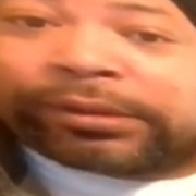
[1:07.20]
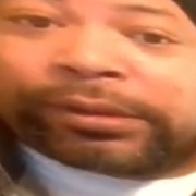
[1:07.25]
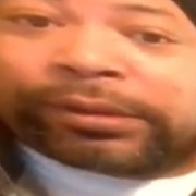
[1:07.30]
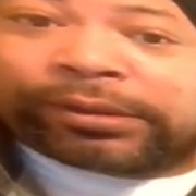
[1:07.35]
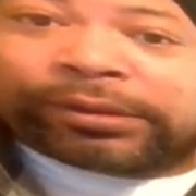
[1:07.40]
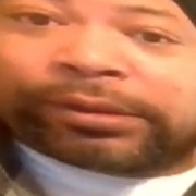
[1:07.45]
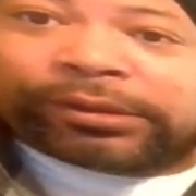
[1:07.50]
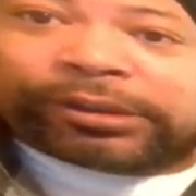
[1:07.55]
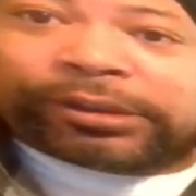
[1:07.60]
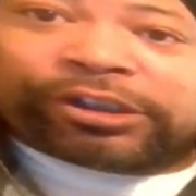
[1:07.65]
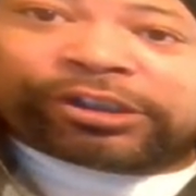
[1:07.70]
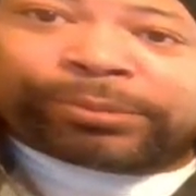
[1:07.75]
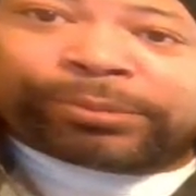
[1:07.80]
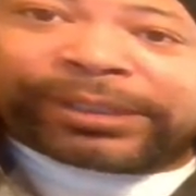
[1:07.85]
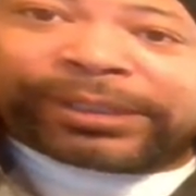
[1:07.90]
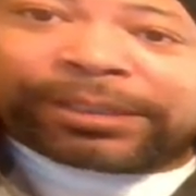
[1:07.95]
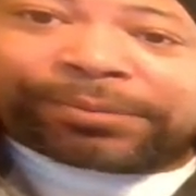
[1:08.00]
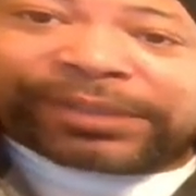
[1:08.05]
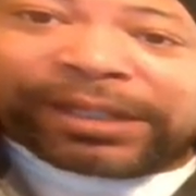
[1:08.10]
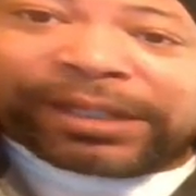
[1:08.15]
Should you
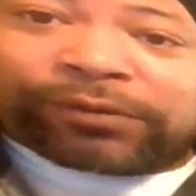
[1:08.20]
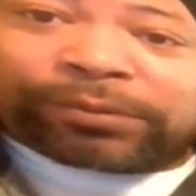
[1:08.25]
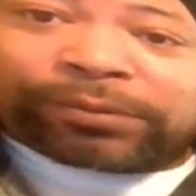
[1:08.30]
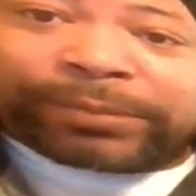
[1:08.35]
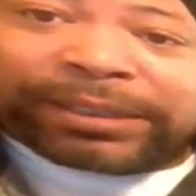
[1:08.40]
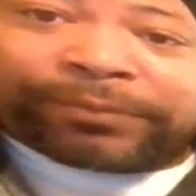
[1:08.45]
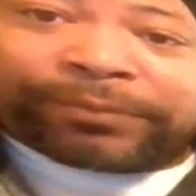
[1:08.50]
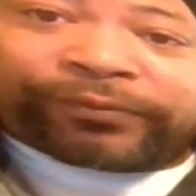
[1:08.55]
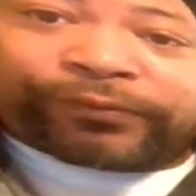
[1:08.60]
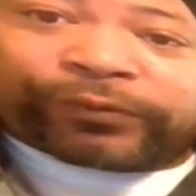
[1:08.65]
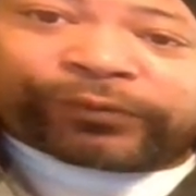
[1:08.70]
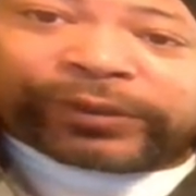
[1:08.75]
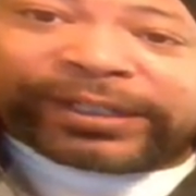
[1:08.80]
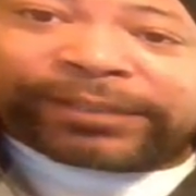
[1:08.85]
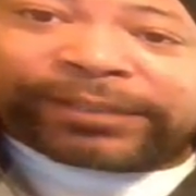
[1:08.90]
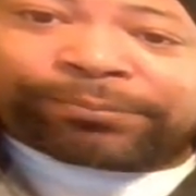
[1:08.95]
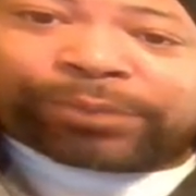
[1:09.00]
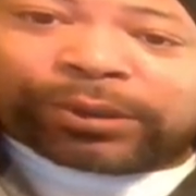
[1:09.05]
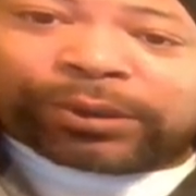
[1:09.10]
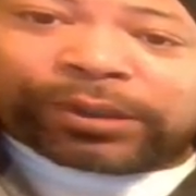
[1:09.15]
be upset with me for
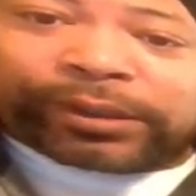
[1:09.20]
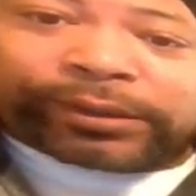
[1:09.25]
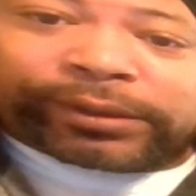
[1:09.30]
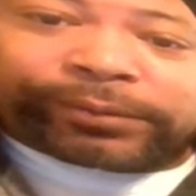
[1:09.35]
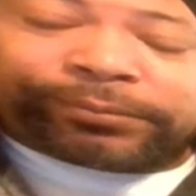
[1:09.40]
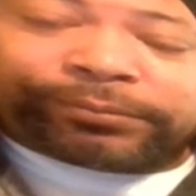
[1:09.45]
eating pork?